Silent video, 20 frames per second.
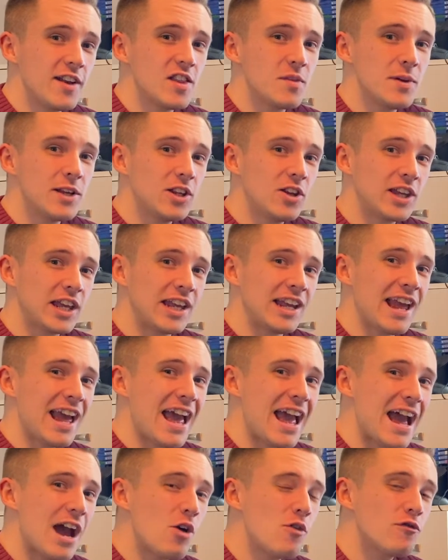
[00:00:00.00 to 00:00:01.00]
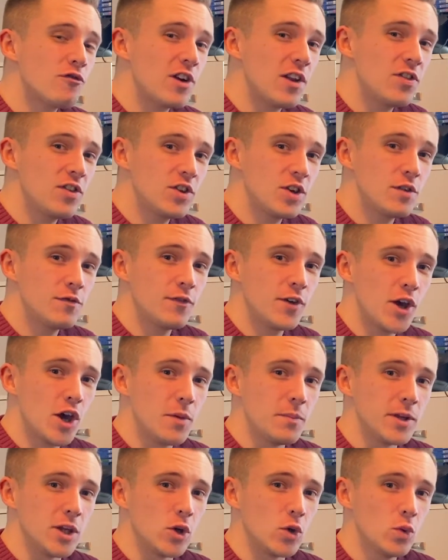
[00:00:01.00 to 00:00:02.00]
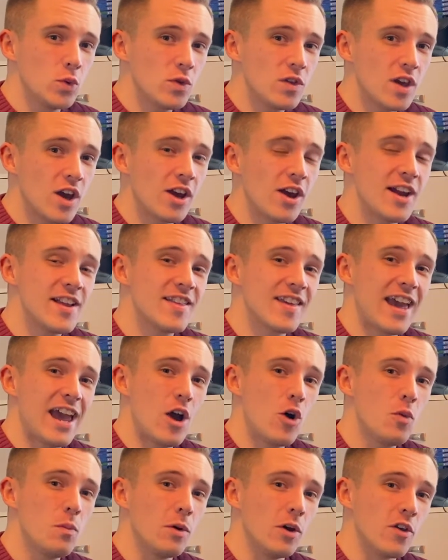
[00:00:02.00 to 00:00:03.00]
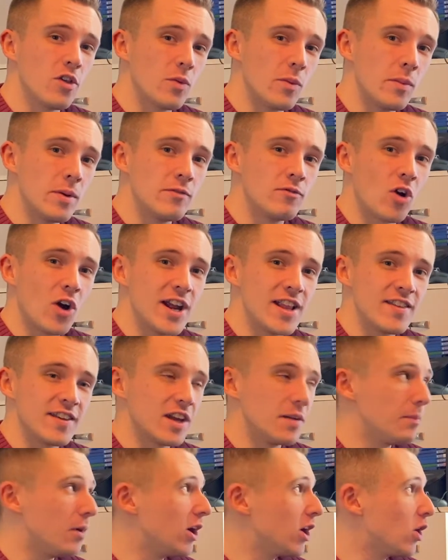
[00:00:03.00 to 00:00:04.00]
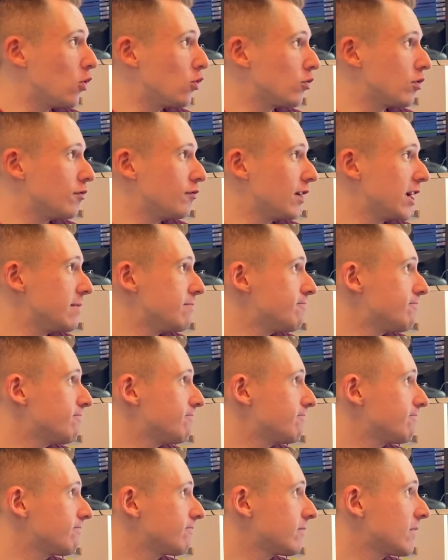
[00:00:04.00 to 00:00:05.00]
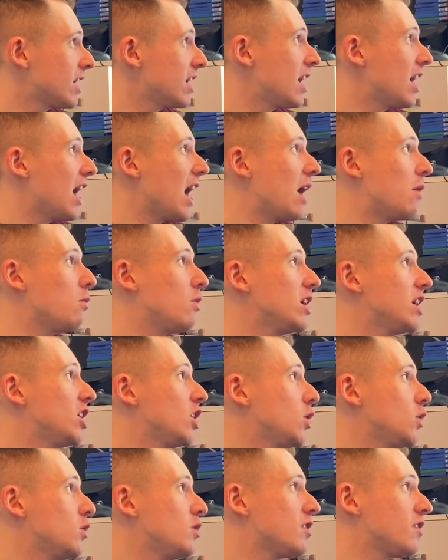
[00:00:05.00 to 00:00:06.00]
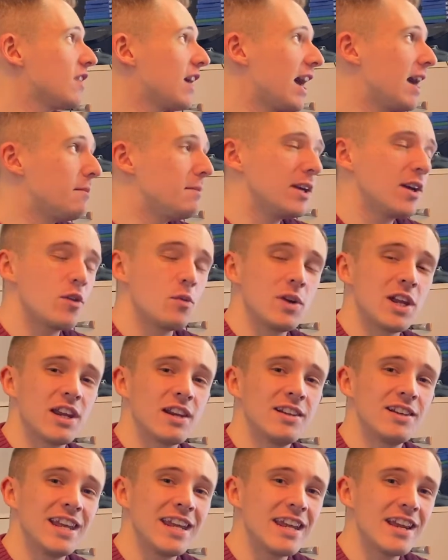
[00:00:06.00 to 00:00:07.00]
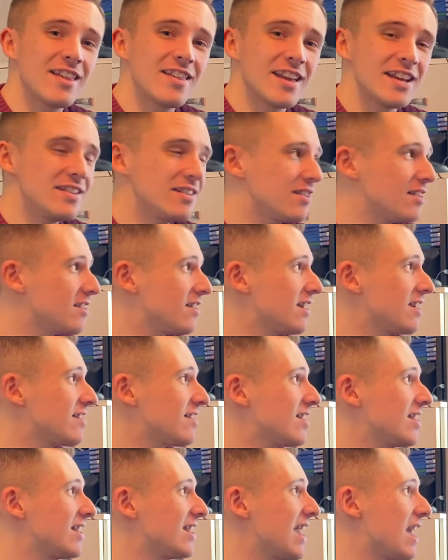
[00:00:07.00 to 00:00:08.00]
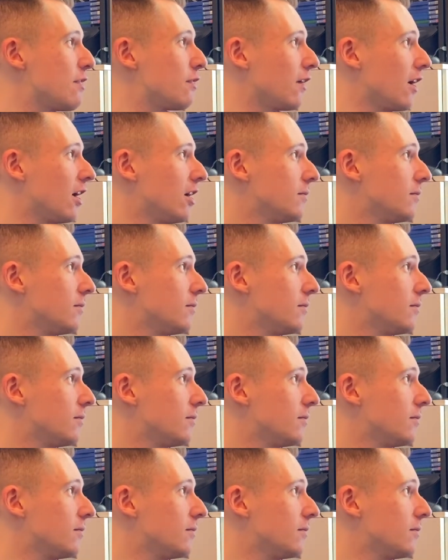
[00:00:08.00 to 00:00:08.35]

be looking at how fronted adverbials are going to help us when we're writing a biography. And we use that because we can link sentences together